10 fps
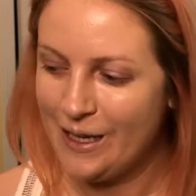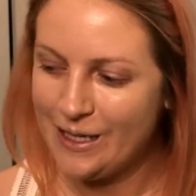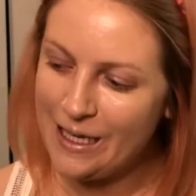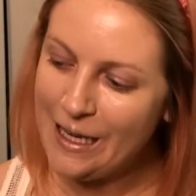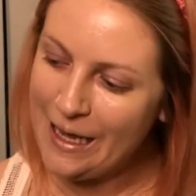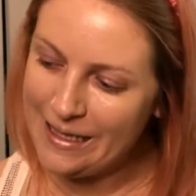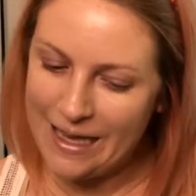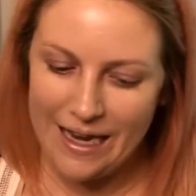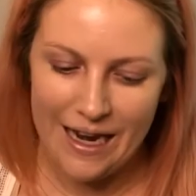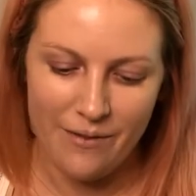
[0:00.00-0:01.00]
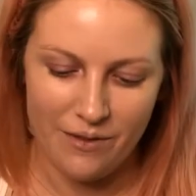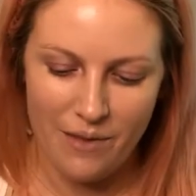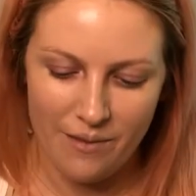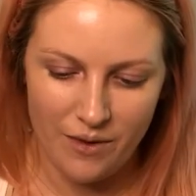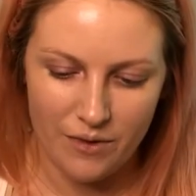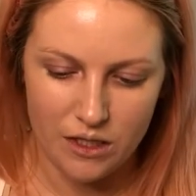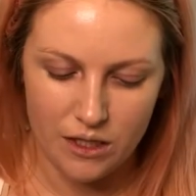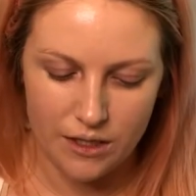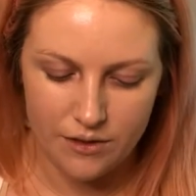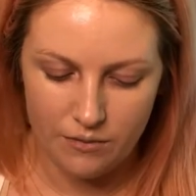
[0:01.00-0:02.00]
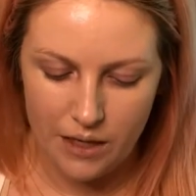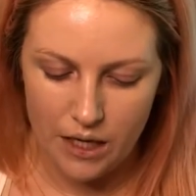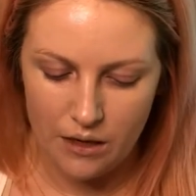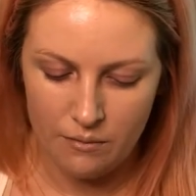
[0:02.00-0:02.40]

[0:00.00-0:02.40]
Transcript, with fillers: She likes hanging out with mommy when she does her makeup.